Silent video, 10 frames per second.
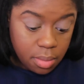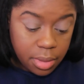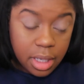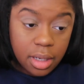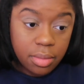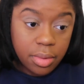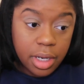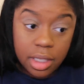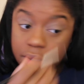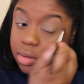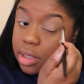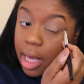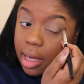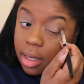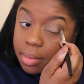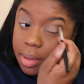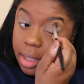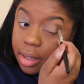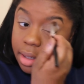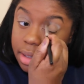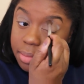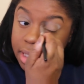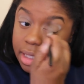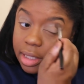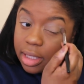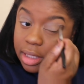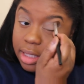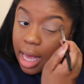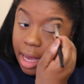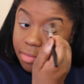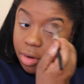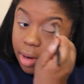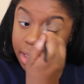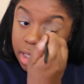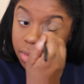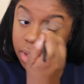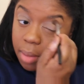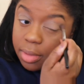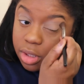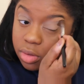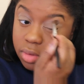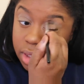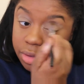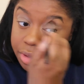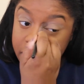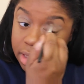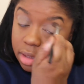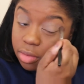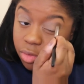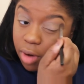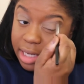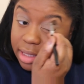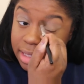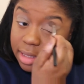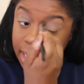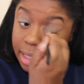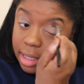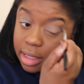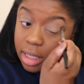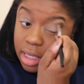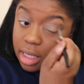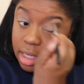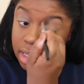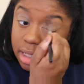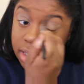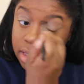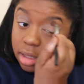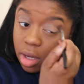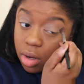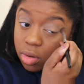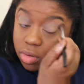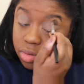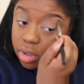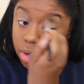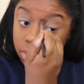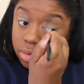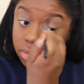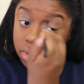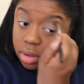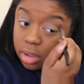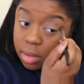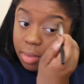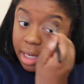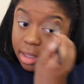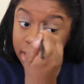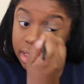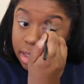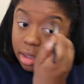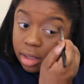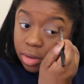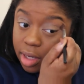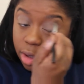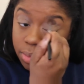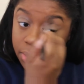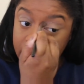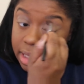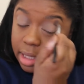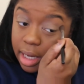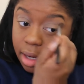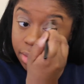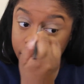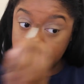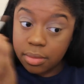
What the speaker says: But we're gonna use that up there because I have no idea what I'm gonna do in the crease right this second. So who knows, it might need a little help blending out.